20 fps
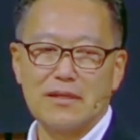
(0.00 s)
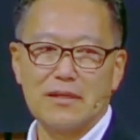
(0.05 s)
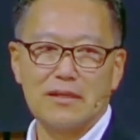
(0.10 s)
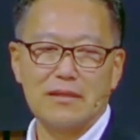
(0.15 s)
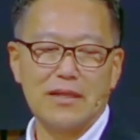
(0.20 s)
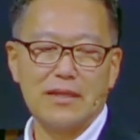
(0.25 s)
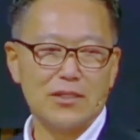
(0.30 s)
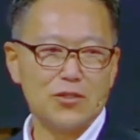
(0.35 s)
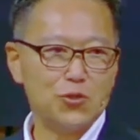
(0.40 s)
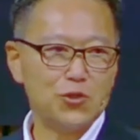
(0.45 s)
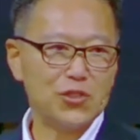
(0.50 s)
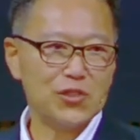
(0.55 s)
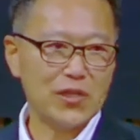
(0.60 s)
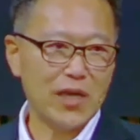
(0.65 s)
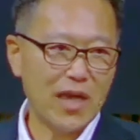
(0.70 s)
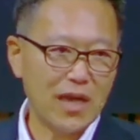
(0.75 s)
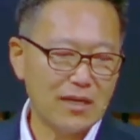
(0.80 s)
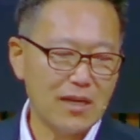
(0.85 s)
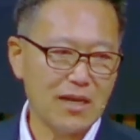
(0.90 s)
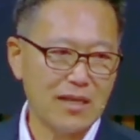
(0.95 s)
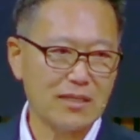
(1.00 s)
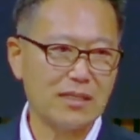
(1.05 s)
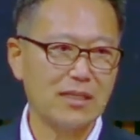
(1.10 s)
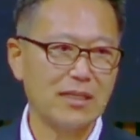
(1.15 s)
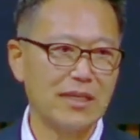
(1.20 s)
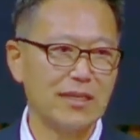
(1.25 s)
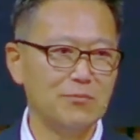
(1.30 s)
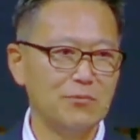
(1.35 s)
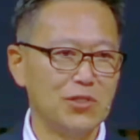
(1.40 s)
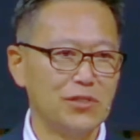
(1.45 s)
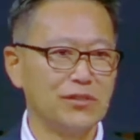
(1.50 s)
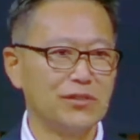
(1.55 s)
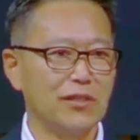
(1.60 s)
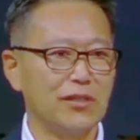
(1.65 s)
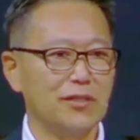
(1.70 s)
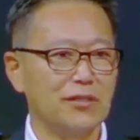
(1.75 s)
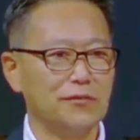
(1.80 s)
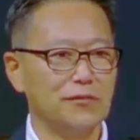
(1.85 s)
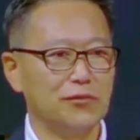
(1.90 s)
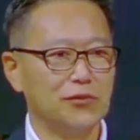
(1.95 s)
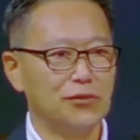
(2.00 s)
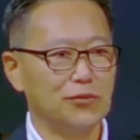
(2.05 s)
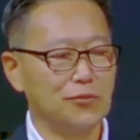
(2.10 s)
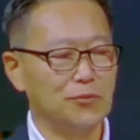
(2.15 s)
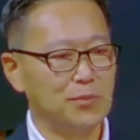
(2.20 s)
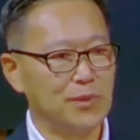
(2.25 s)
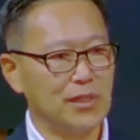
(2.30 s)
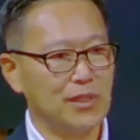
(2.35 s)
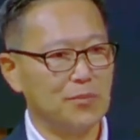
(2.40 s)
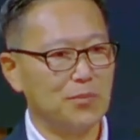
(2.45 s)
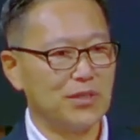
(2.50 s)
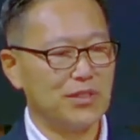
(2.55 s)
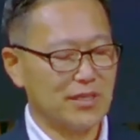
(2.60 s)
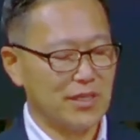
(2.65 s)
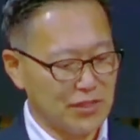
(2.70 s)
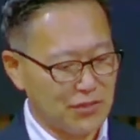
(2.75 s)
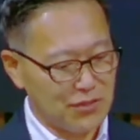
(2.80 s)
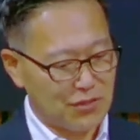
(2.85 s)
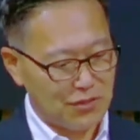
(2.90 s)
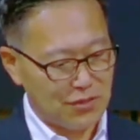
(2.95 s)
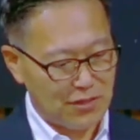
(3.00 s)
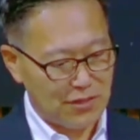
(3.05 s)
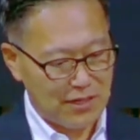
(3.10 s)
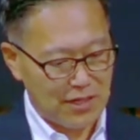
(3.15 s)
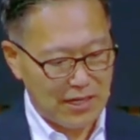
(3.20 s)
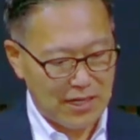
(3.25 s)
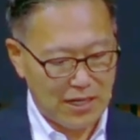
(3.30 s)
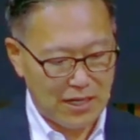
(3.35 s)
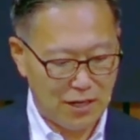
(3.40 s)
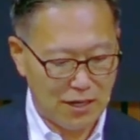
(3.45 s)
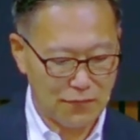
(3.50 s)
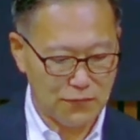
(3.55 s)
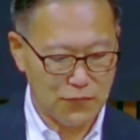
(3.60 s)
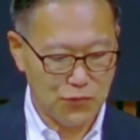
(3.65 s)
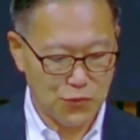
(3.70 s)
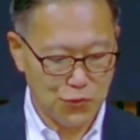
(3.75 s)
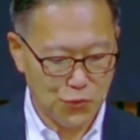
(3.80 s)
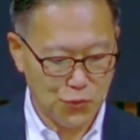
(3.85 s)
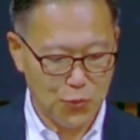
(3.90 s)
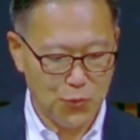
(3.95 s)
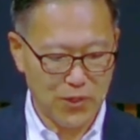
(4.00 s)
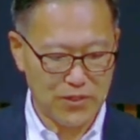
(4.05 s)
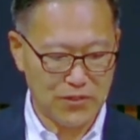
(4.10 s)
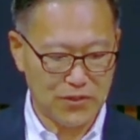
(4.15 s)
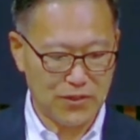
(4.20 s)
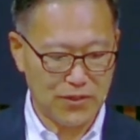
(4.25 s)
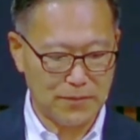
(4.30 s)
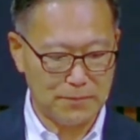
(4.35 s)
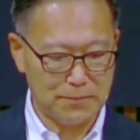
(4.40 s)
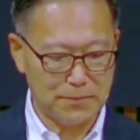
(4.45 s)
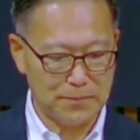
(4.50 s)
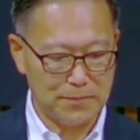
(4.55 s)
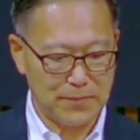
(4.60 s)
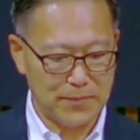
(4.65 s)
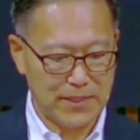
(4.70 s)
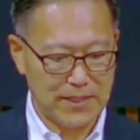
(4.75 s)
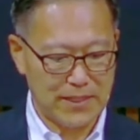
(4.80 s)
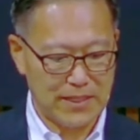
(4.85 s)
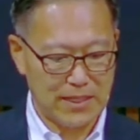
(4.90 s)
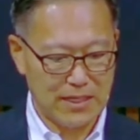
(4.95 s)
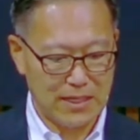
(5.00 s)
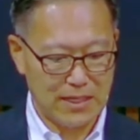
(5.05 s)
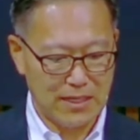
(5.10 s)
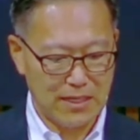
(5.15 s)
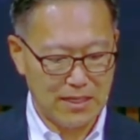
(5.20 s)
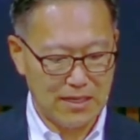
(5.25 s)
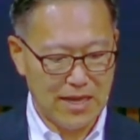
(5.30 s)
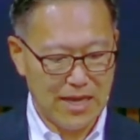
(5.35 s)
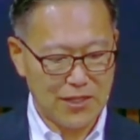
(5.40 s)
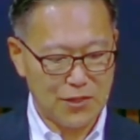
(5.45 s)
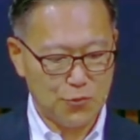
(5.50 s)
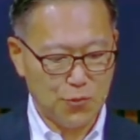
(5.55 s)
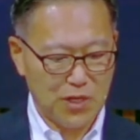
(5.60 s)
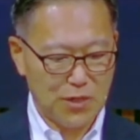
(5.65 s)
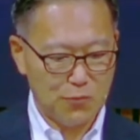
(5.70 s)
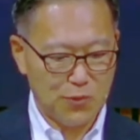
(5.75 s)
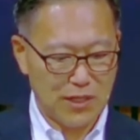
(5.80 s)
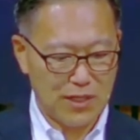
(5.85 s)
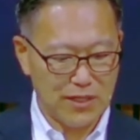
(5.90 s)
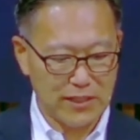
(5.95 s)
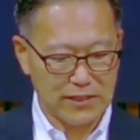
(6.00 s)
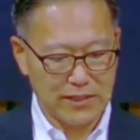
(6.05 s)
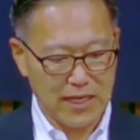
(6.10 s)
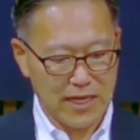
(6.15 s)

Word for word: then you cannot claim yourself to be a possessor of true wisdom. Last week we looked